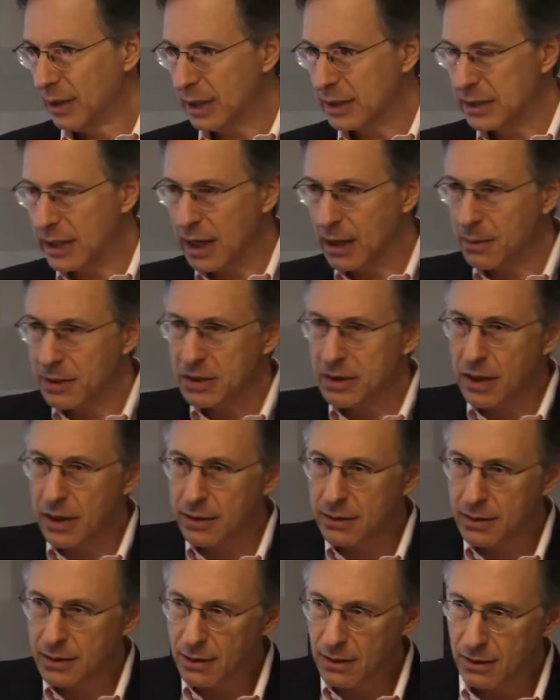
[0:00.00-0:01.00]
It's got to be
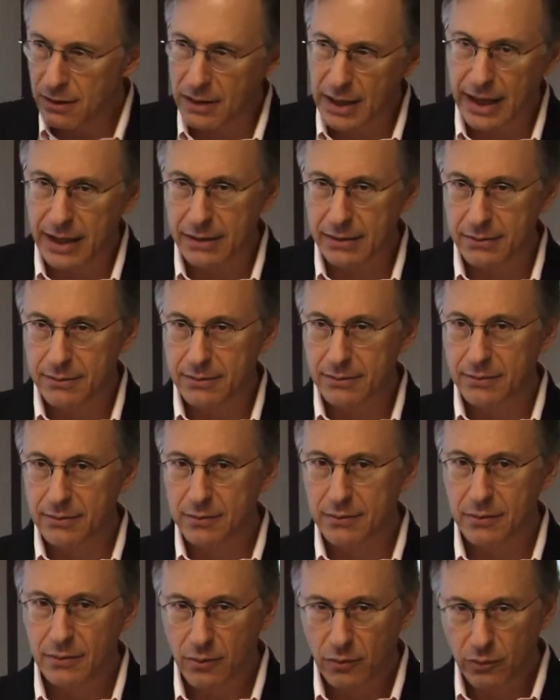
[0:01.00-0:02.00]
done then,
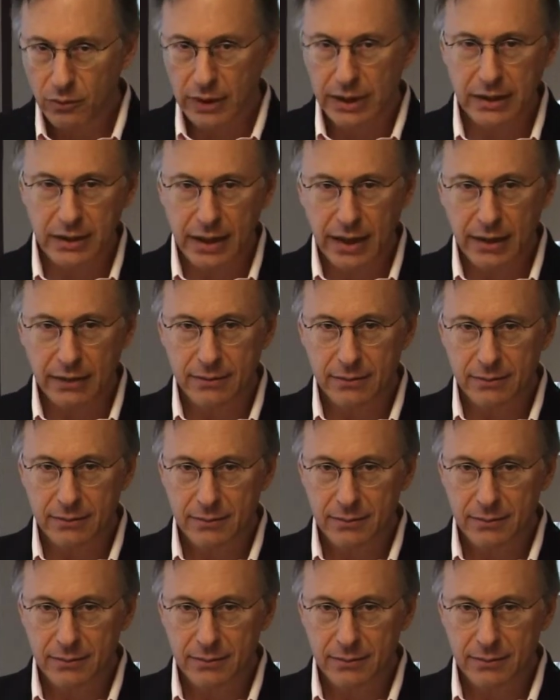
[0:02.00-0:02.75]
right then.